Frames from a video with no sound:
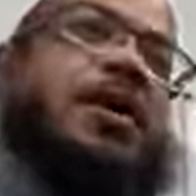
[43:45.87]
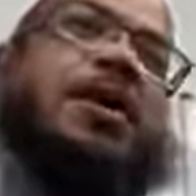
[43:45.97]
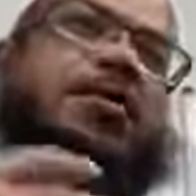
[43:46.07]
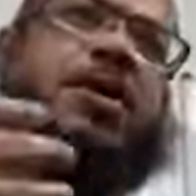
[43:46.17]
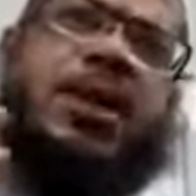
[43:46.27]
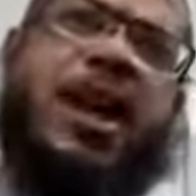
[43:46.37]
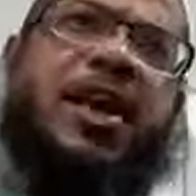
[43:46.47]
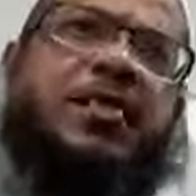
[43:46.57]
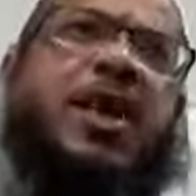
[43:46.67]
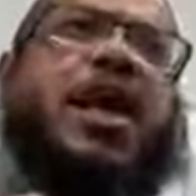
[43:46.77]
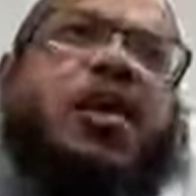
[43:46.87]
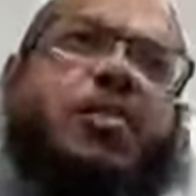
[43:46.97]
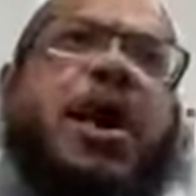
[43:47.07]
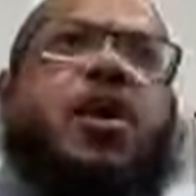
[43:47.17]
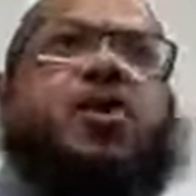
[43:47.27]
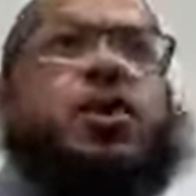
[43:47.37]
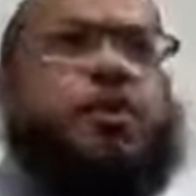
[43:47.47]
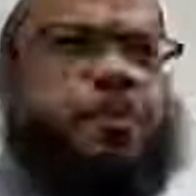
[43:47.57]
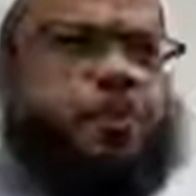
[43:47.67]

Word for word: It really have a lot of power.